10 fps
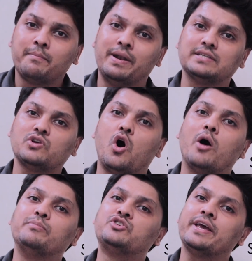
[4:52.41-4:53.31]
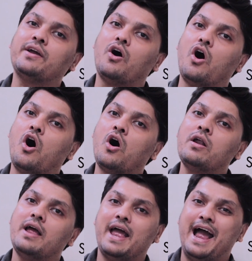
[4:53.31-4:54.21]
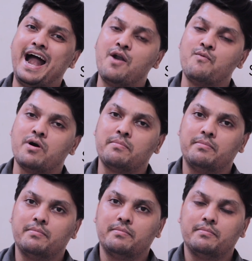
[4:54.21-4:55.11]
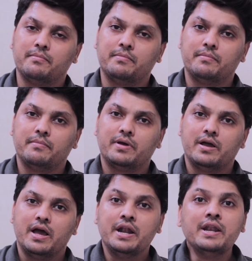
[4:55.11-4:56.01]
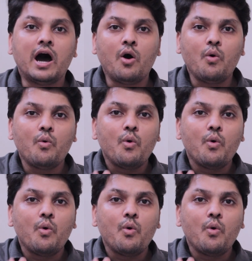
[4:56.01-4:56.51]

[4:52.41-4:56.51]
plus object or adverb. Now,